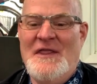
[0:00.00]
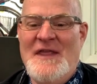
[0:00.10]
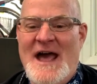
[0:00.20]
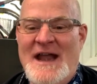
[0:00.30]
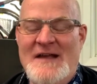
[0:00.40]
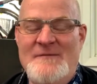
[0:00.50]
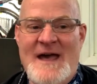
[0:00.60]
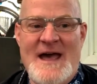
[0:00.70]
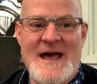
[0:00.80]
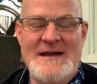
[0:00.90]
that have
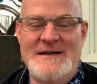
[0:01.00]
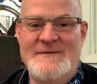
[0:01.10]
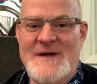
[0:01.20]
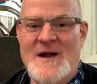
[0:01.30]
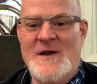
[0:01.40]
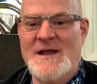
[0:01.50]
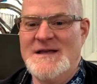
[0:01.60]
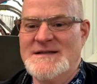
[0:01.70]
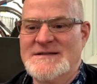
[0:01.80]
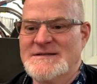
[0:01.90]
had
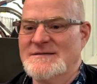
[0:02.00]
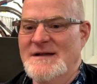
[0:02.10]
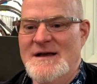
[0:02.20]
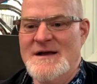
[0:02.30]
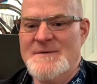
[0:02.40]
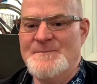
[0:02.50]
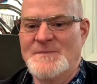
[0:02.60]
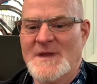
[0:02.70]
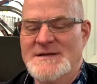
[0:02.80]
various um,